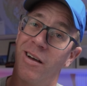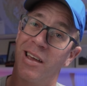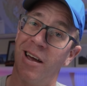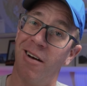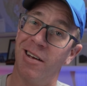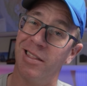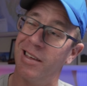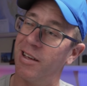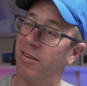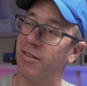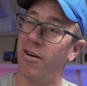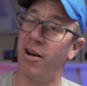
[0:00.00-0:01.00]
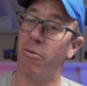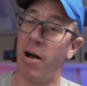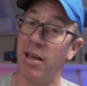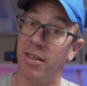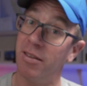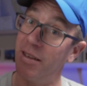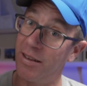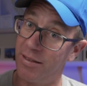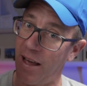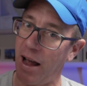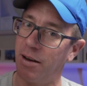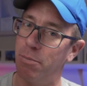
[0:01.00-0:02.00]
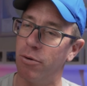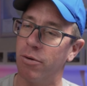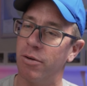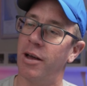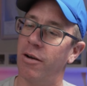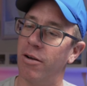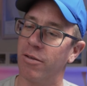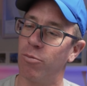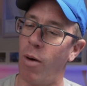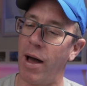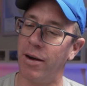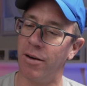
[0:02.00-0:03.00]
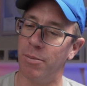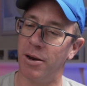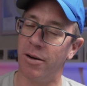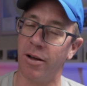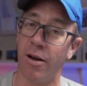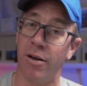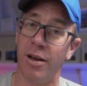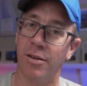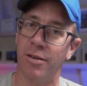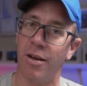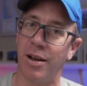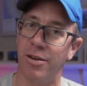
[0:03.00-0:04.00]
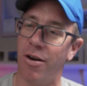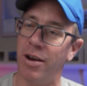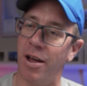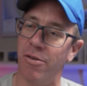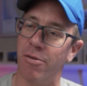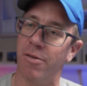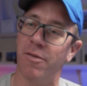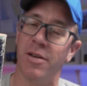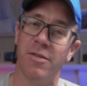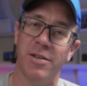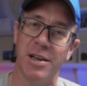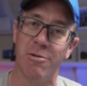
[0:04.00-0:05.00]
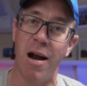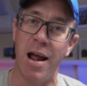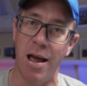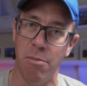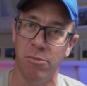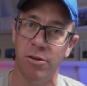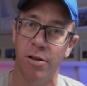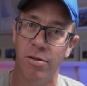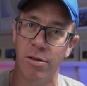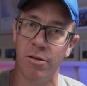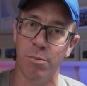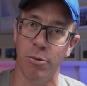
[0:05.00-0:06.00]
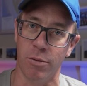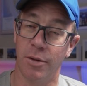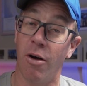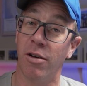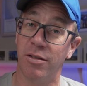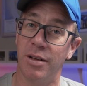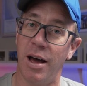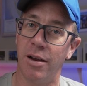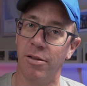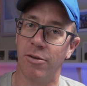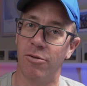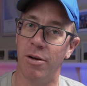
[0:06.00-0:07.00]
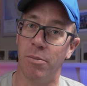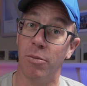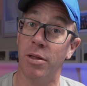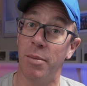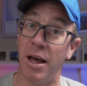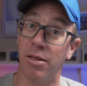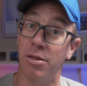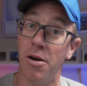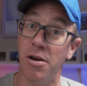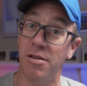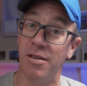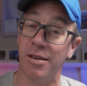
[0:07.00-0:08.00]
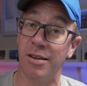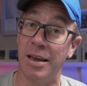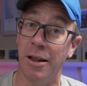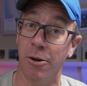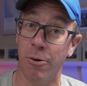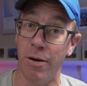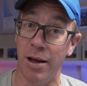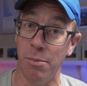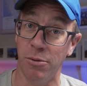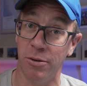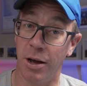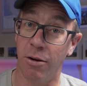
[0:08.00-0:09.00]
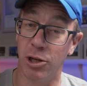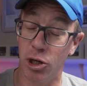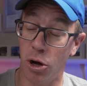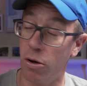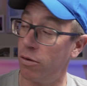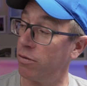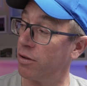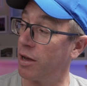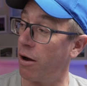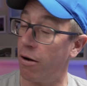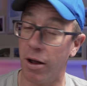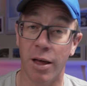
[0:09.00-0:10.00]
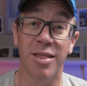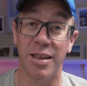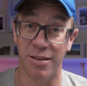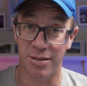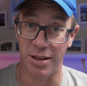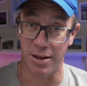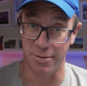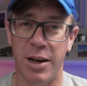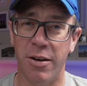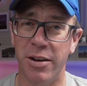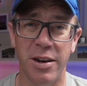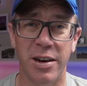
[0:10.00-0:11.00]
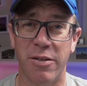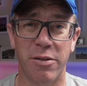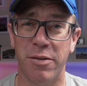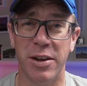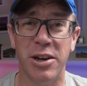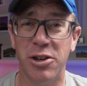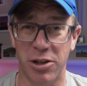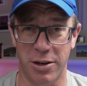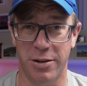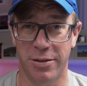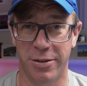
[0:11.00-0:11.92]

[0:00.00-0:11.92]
I carried the entire way, this exact book, and I just weighed it a minute ago. It's like 950 grams, this book. I started the trip with about 36 kilograms, and I chose to carry this thing. And I didn't even finish it.